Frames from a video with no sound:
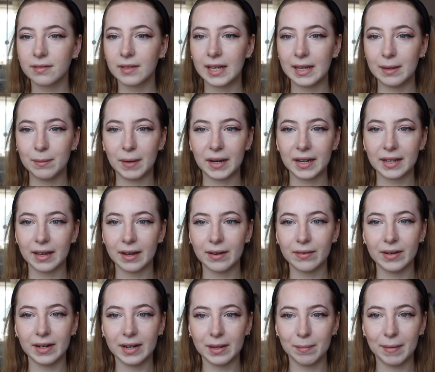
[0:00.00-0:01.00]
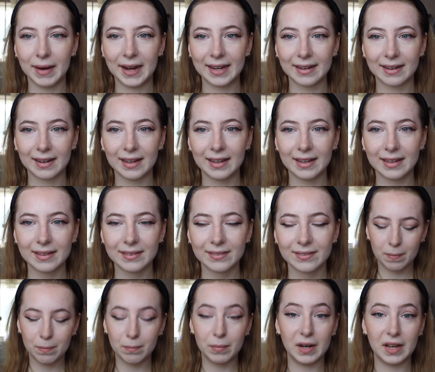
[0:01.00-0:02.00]
It might go really badly,
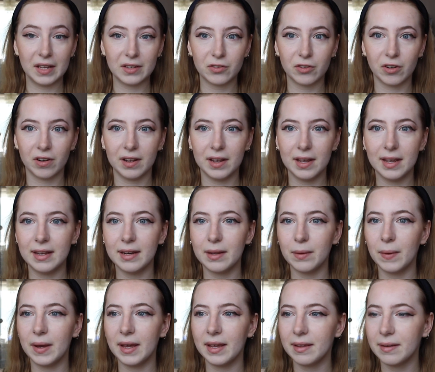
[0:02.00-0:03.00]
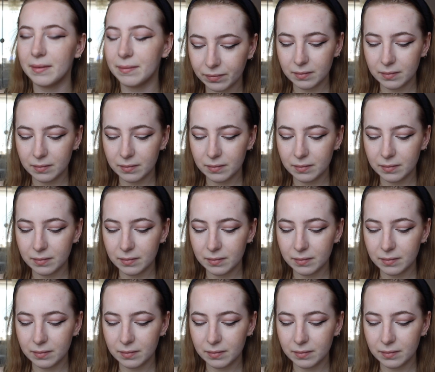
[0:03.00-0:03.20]
but let's try it anyway.